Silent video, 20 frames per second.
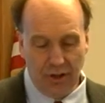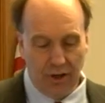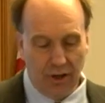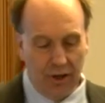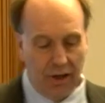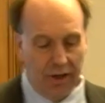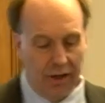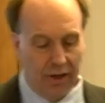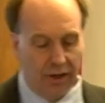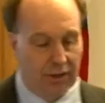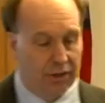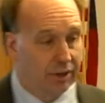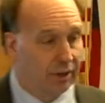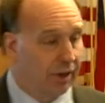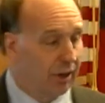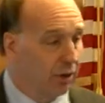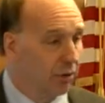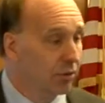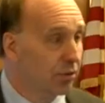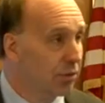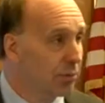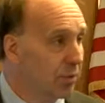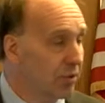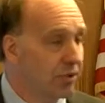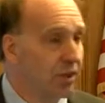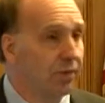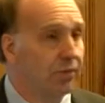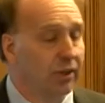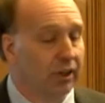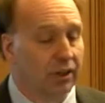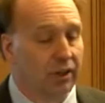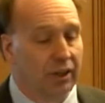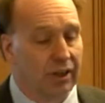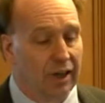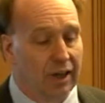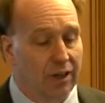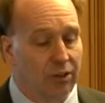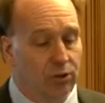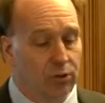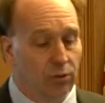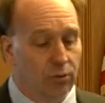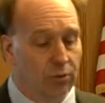And uh, specifically, I do